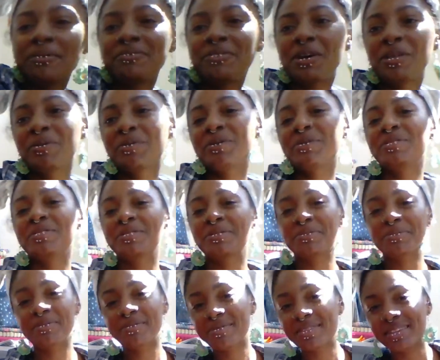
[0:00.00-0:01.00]
followers.
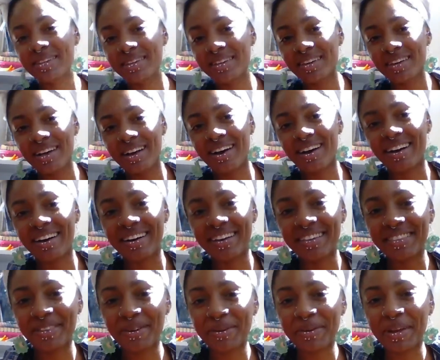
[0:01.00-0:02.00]

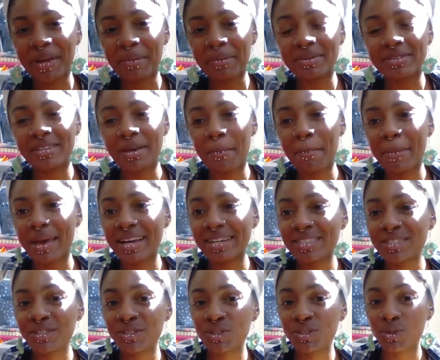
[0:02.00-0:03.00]
Their name is
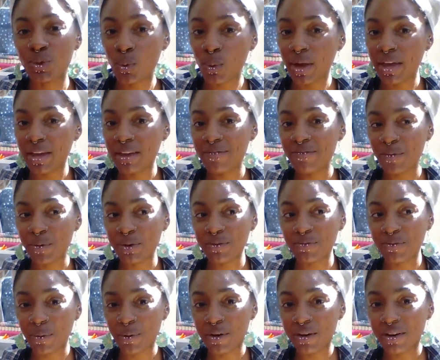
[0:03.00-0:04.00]
Amanda Joy
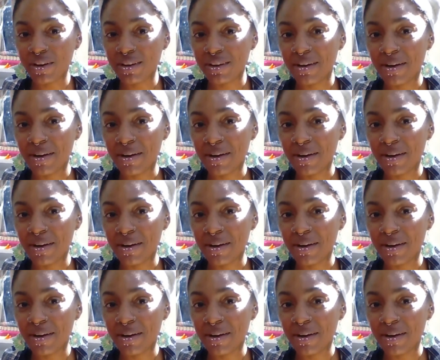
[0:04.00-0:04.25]
44.